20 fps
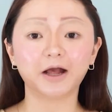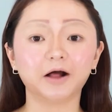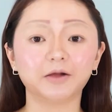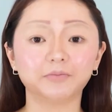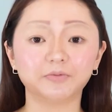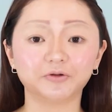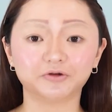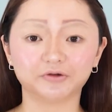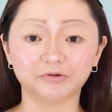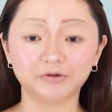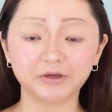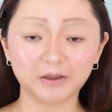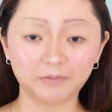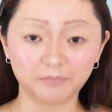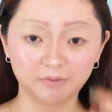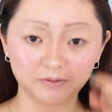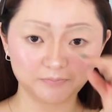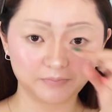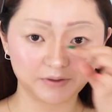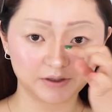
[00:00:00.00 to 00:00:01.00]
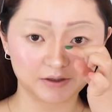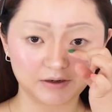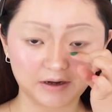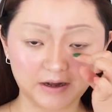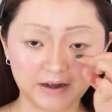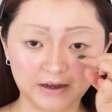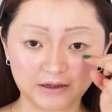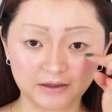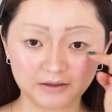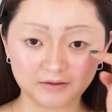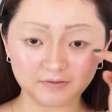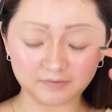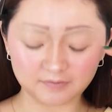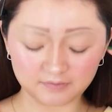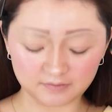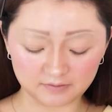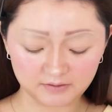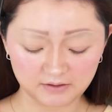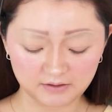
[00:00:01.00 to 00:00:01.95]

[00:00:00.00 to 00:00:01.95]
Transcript: I'll be drawing a bit bigger eyes.